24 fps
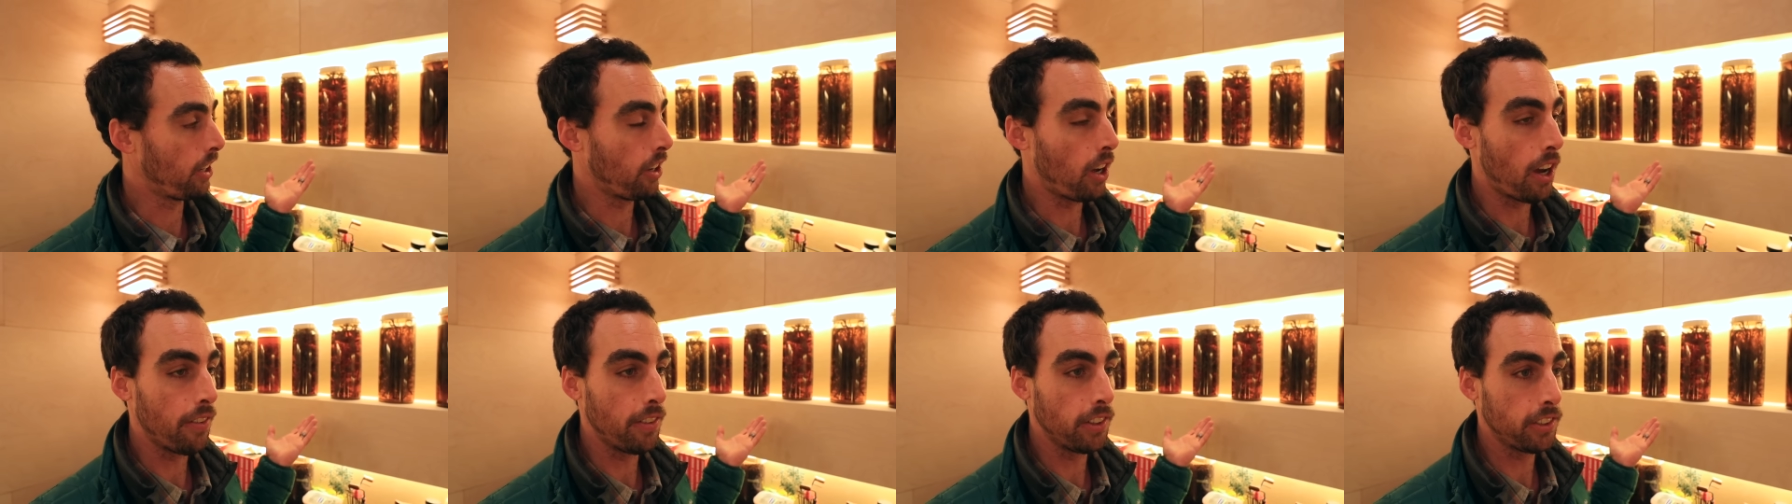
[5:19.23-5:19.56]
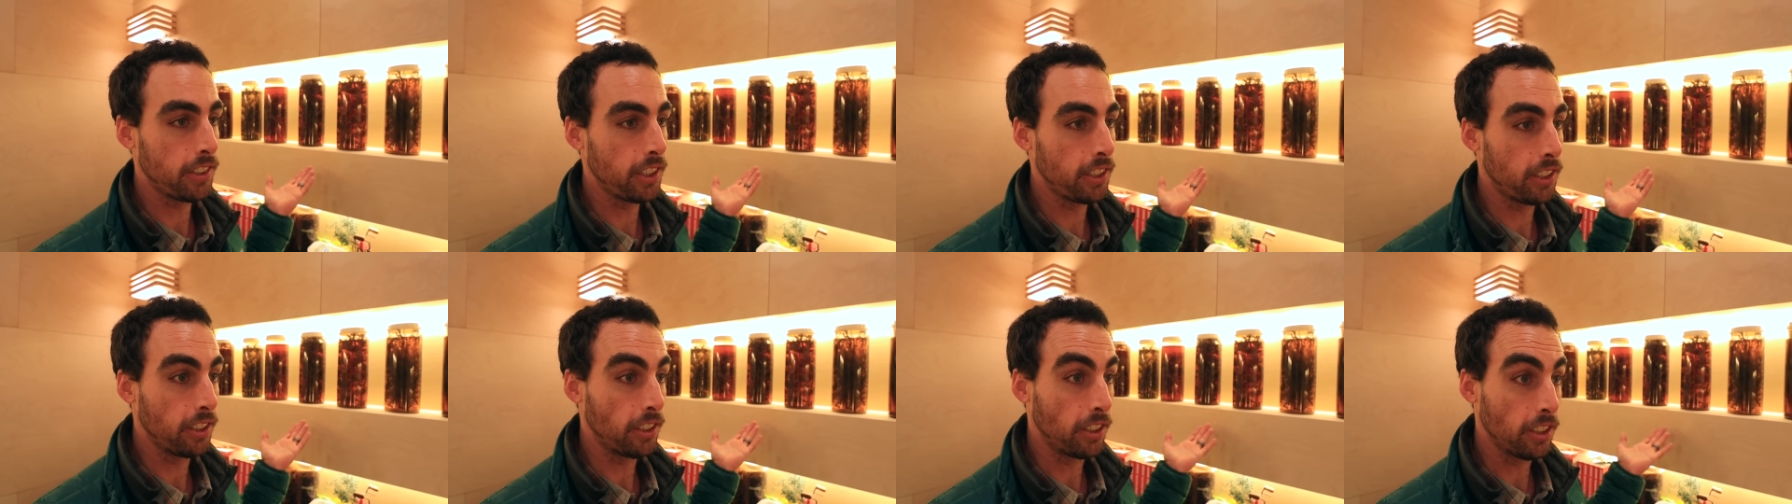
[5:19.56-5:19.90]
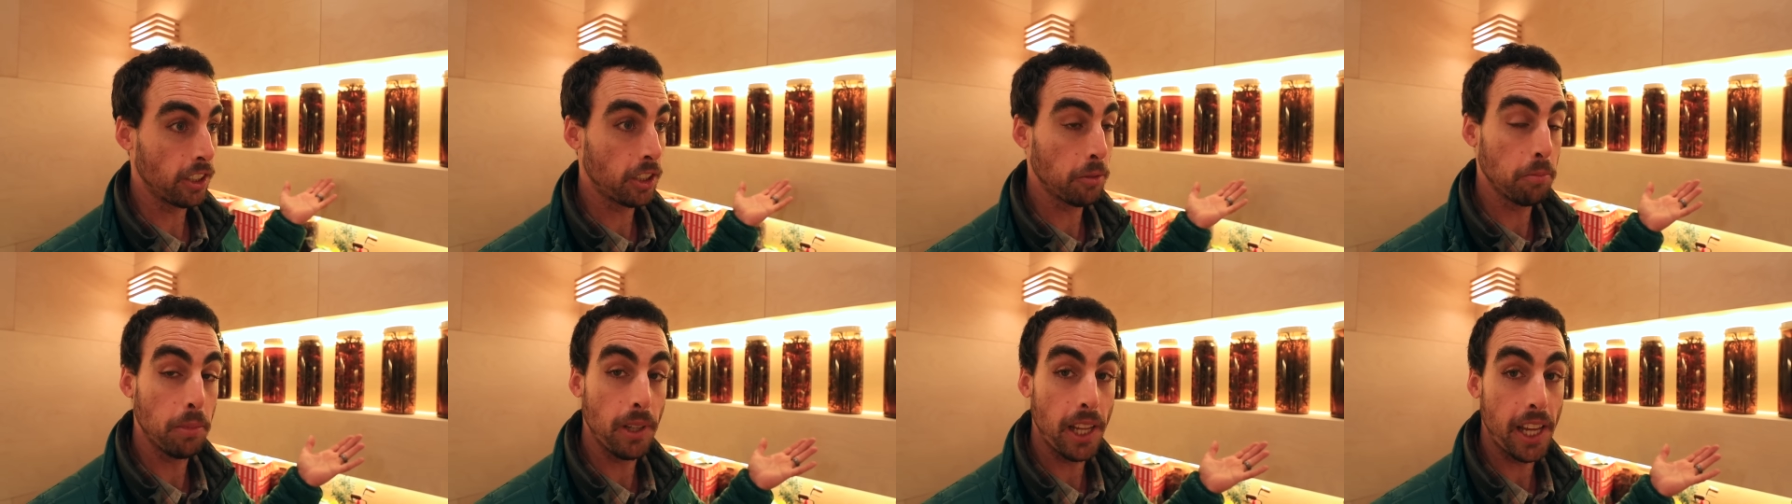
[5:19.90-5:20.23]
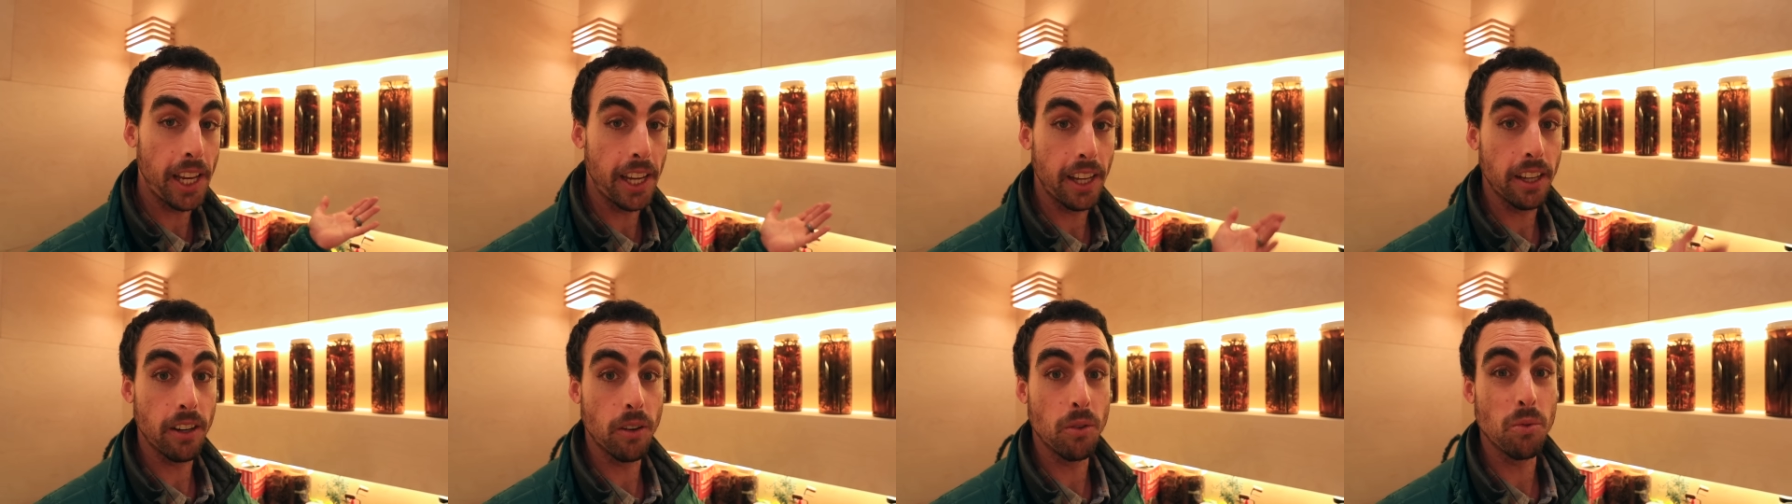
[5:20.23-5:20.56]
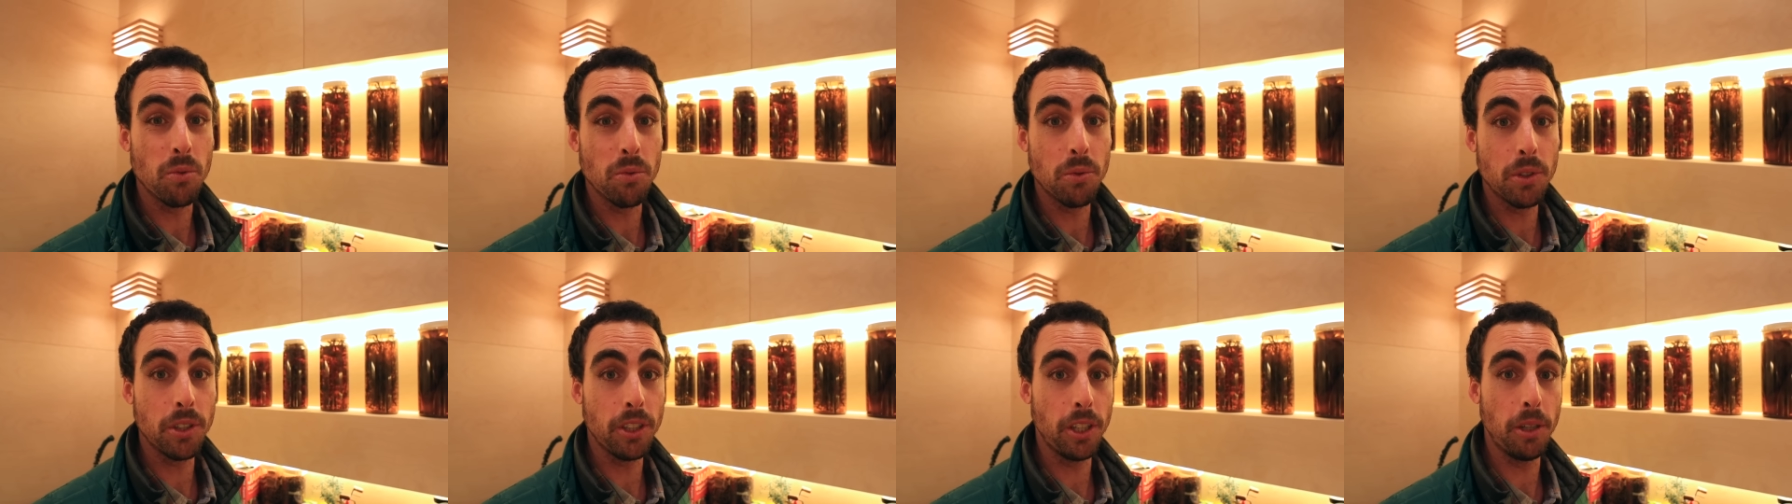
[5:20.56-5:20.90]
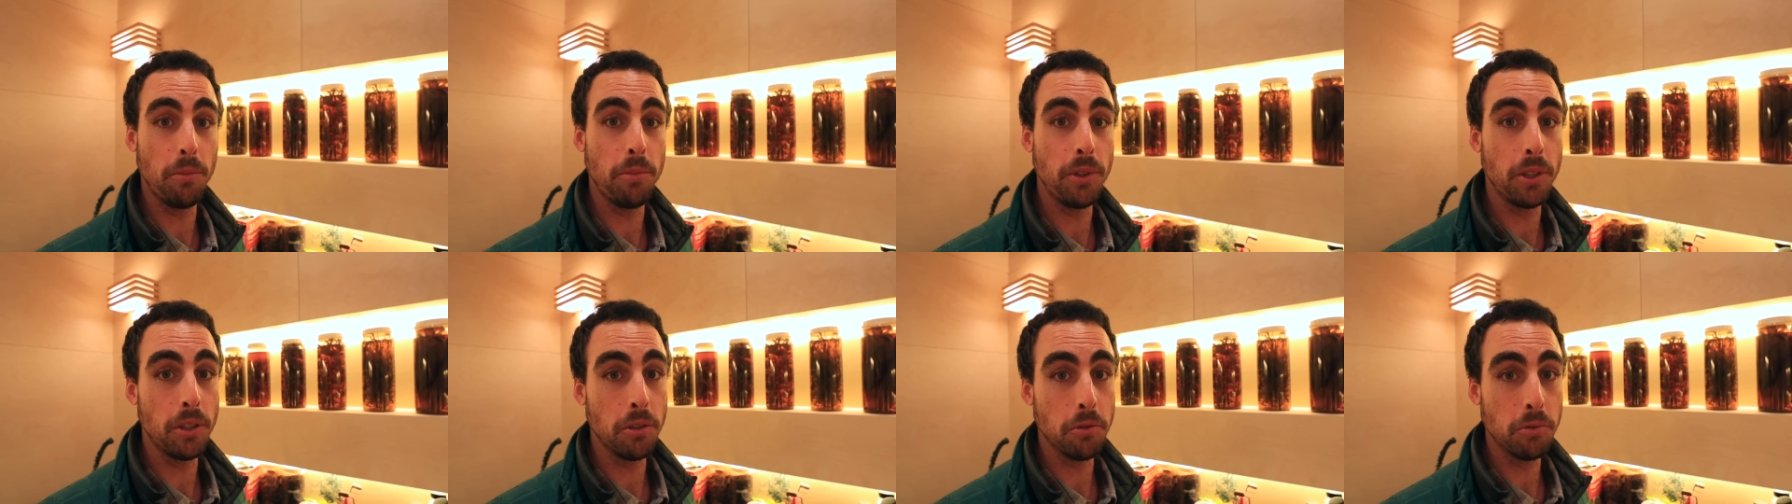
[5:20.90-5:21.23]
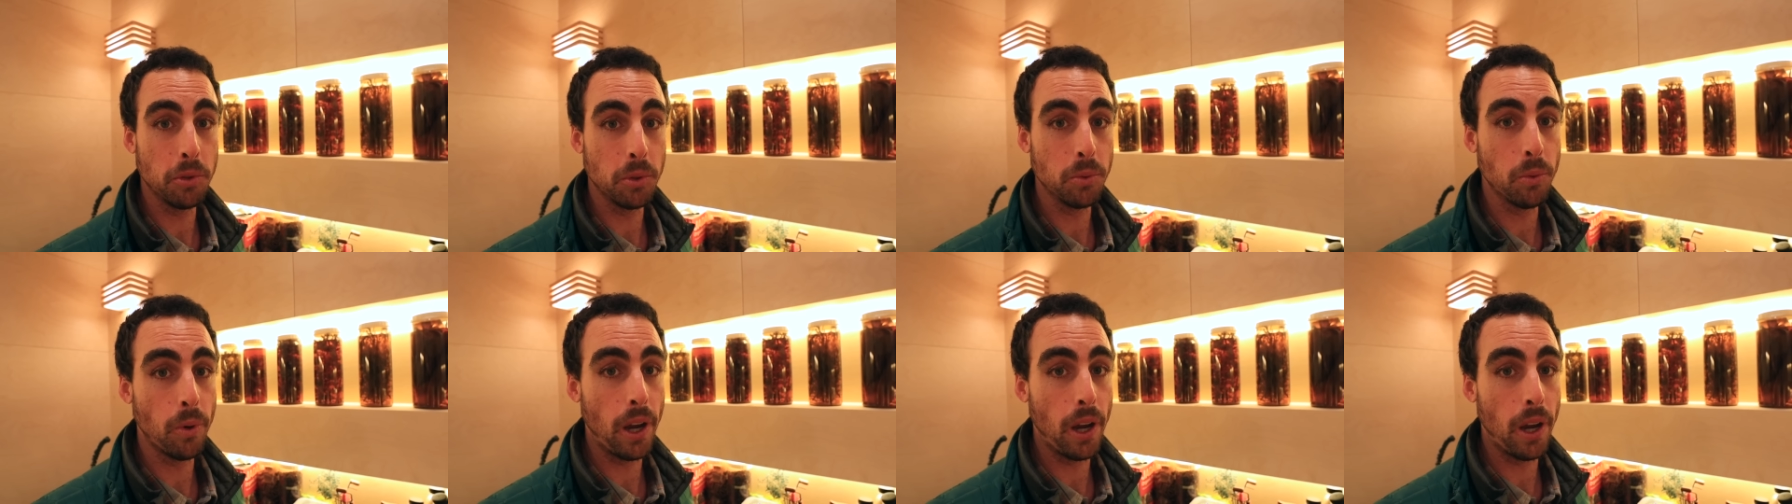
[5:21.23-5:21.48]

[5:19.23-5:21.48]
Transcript: obviously to display it in a really beautiful